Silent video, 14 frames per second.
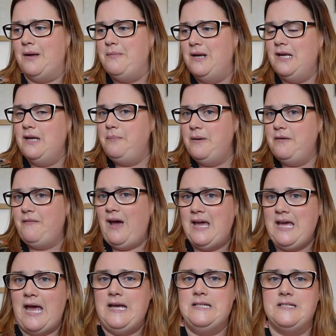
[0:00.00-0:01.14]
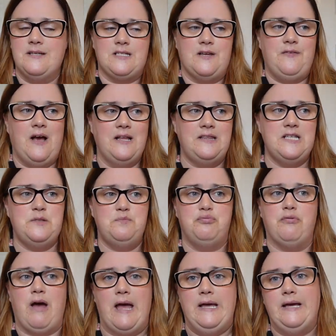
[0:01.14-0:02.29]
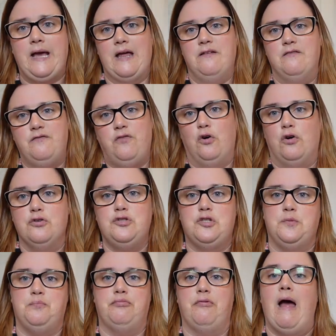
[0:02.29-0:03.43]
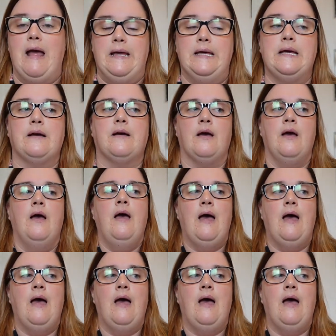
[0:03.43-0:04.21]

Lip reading: I'm in a little bit of a hiatus. I've had this break, enforced break,